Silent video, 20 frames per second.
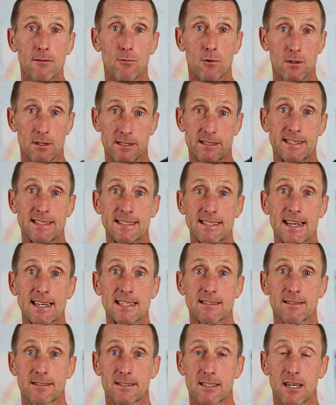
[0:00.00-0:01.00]
Well, it's
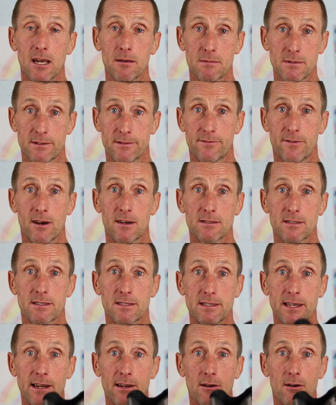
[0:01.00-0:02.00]
exactly the same as far as the
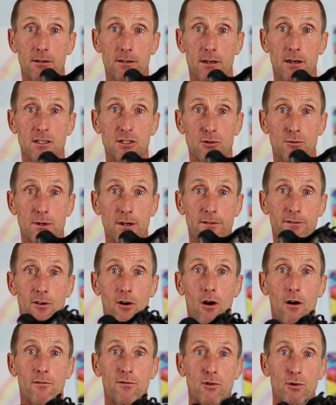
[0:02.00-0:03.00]
stack height goes,
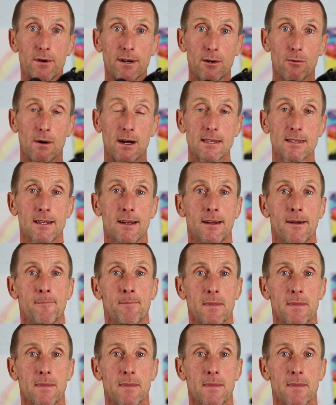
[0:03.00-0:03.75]
25-21.